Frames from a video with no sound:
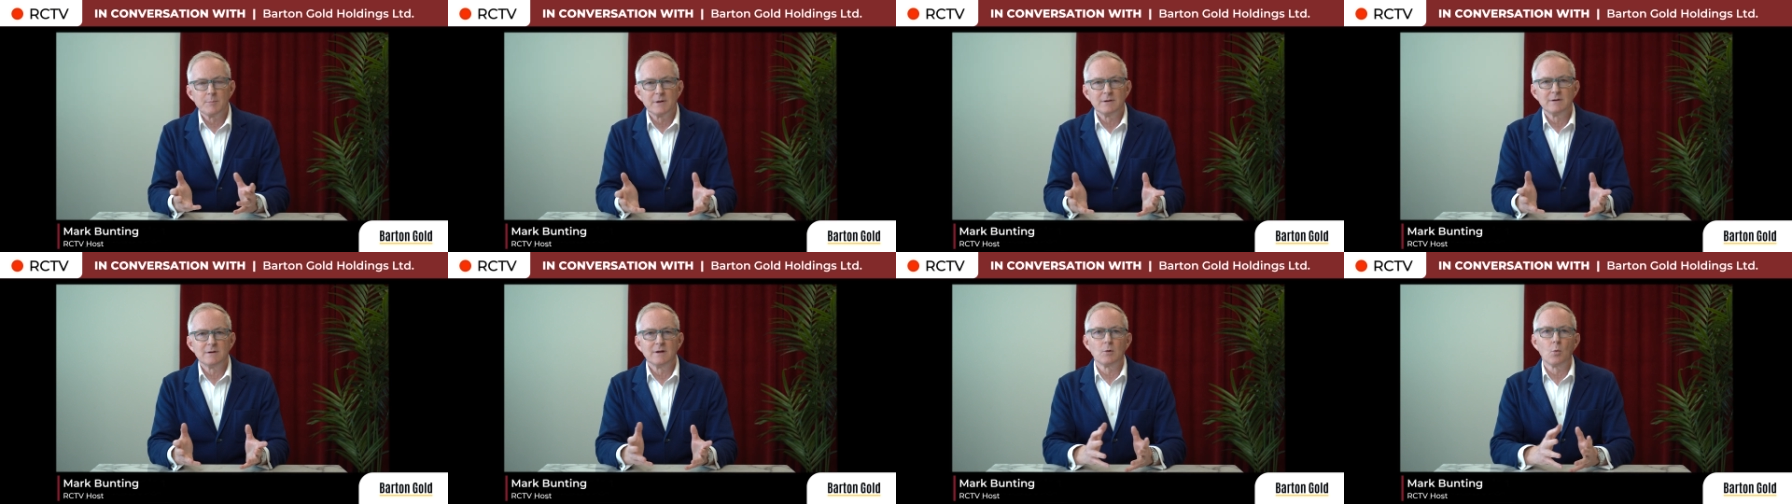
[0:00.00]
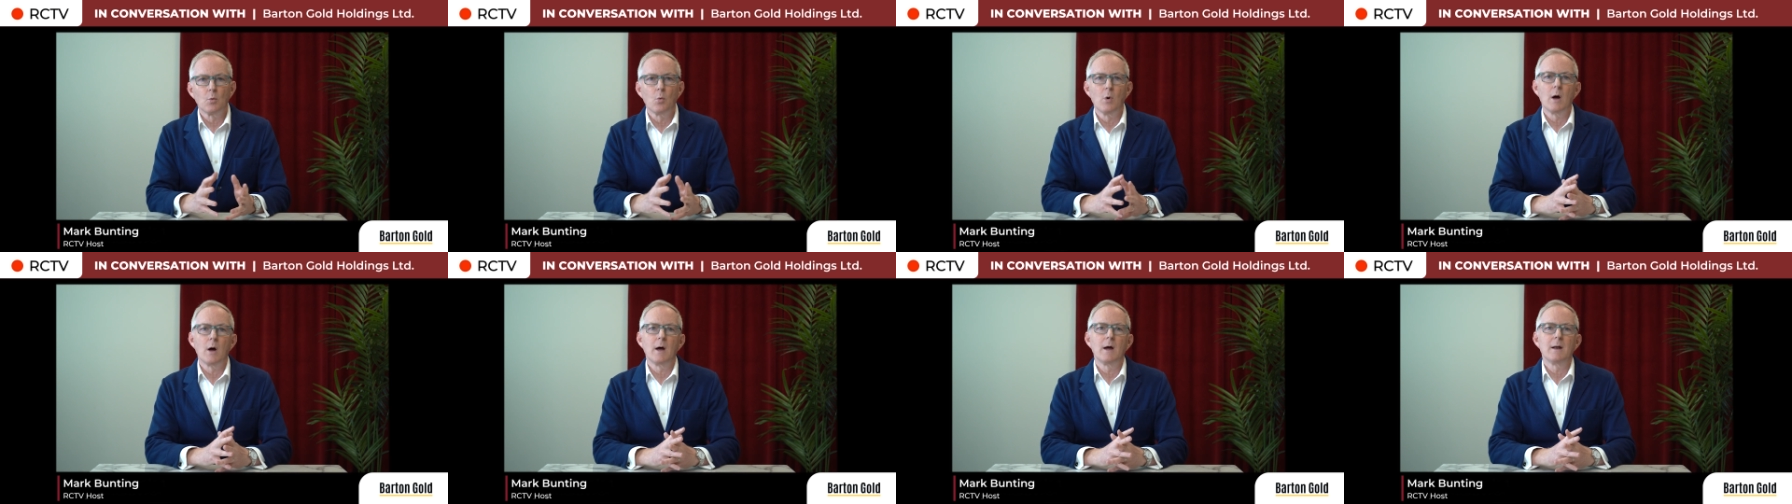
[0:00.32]
You did
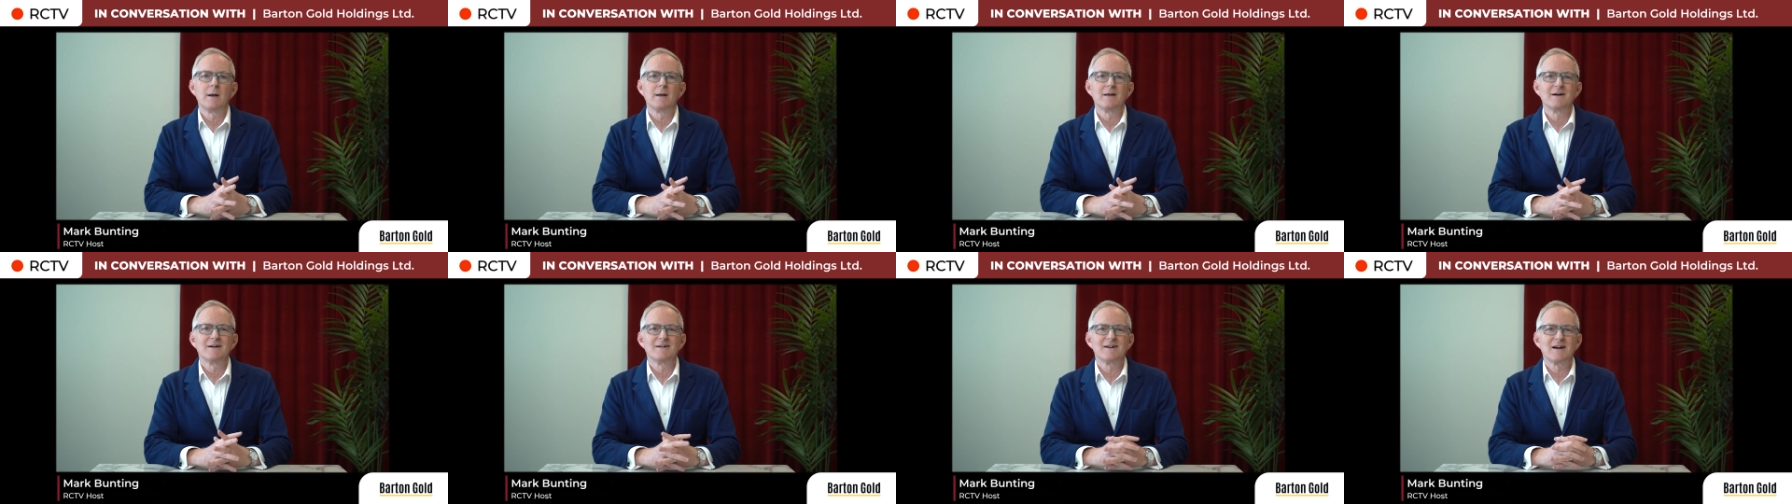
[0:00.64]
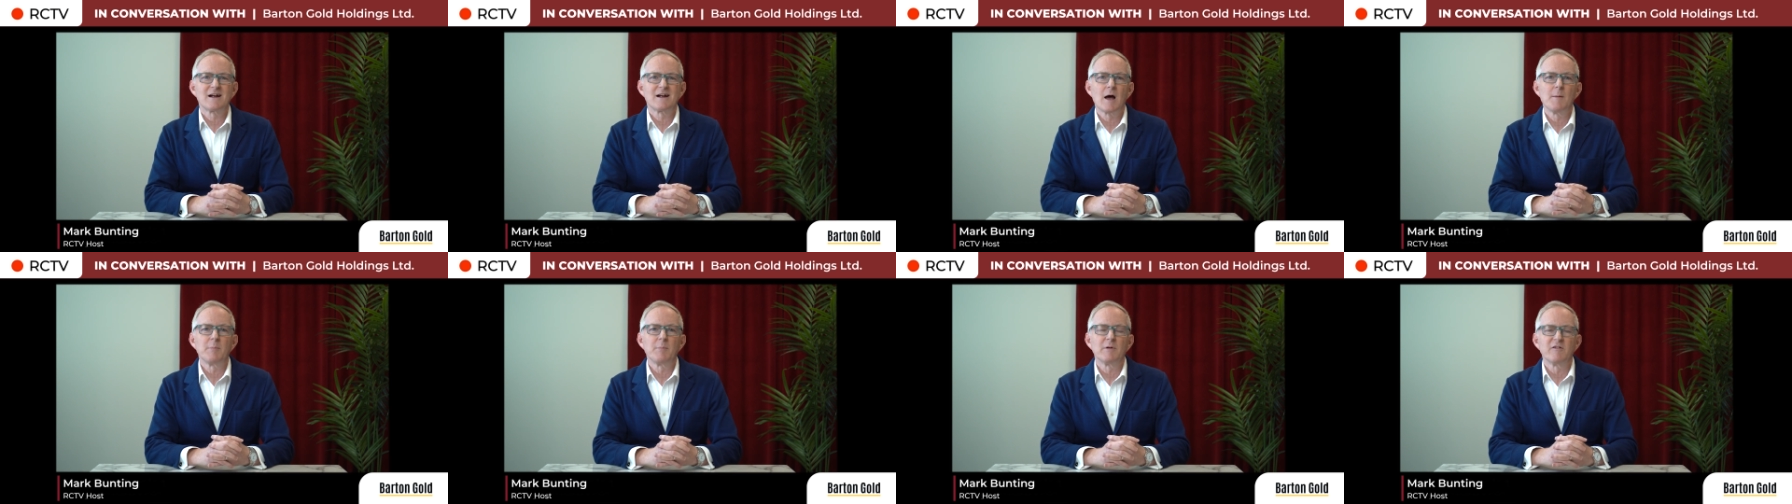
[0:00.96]
one a
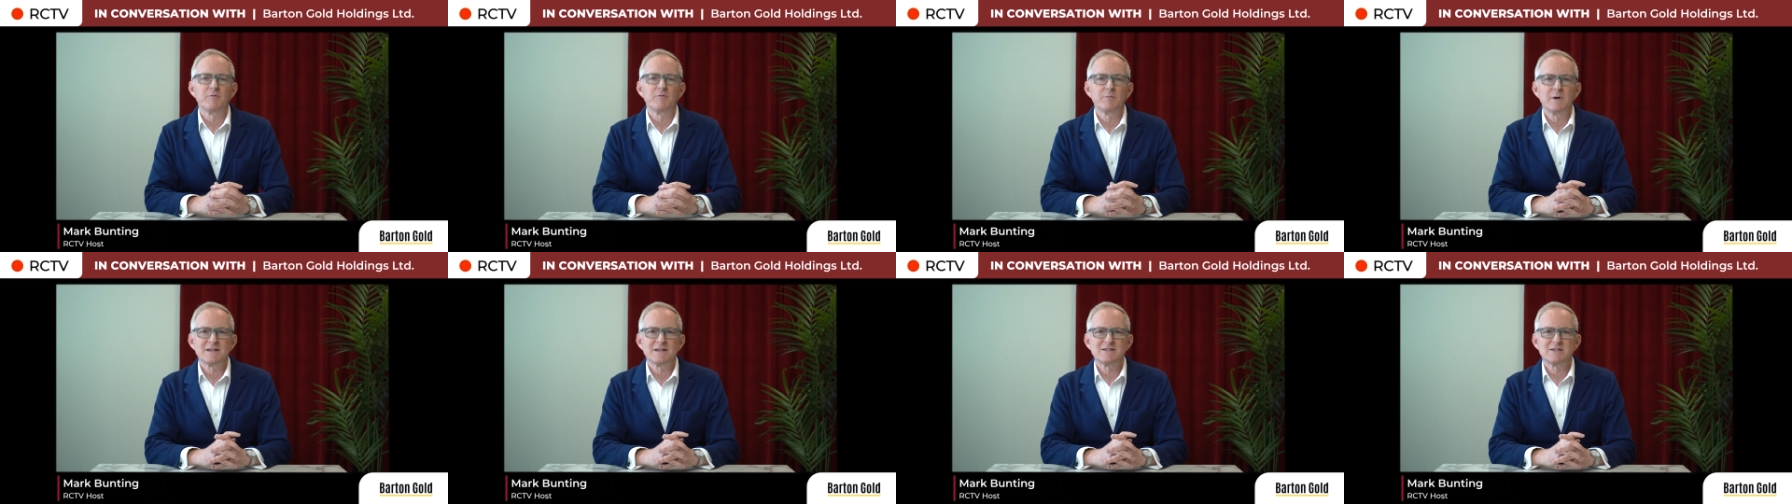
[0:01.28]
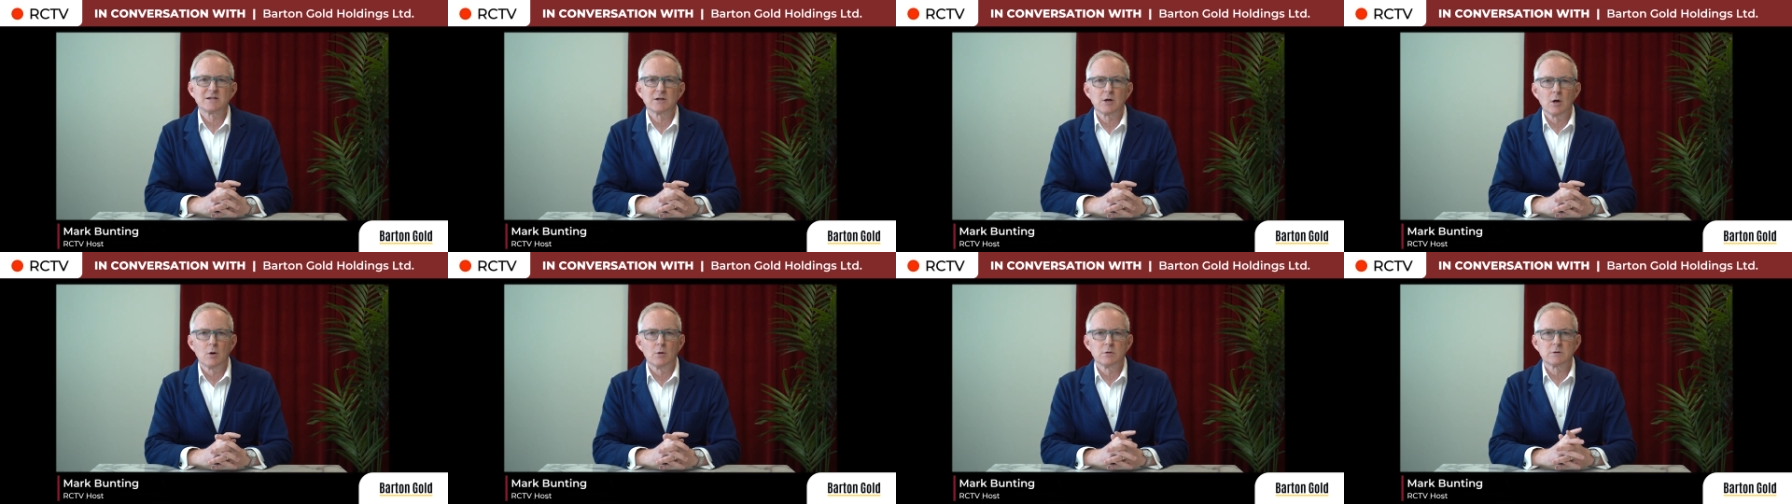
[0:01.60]
couple of months
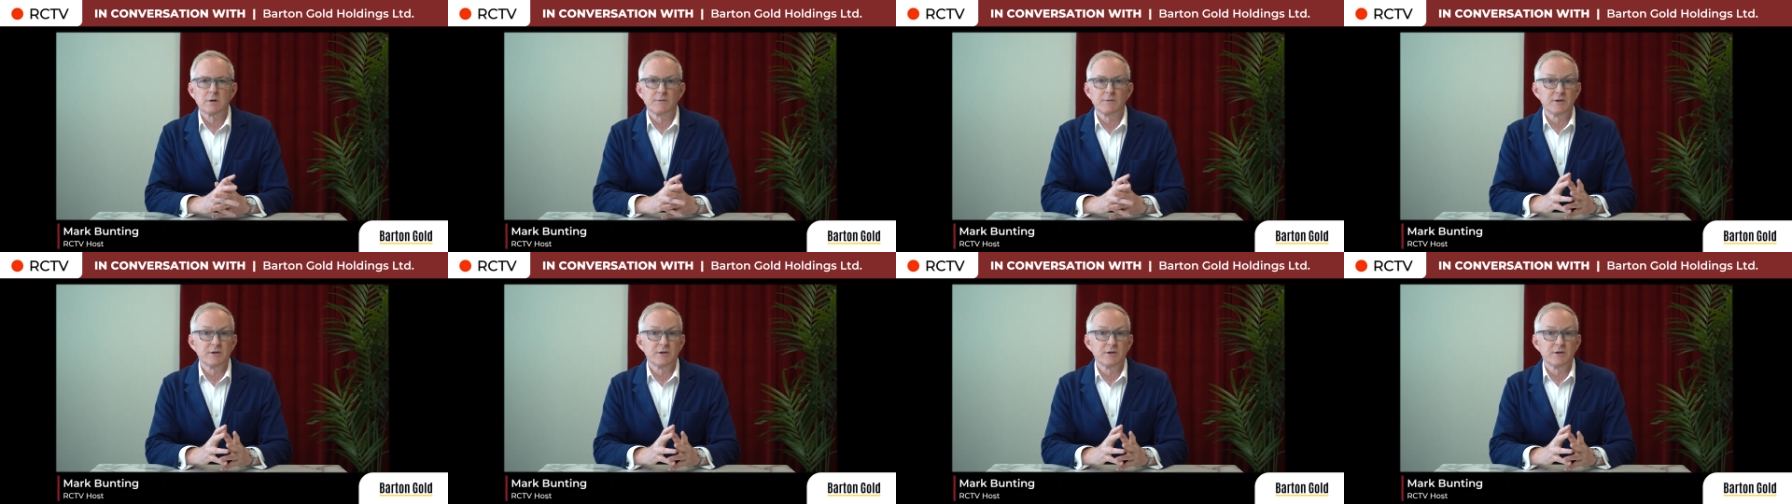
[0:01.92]
ago to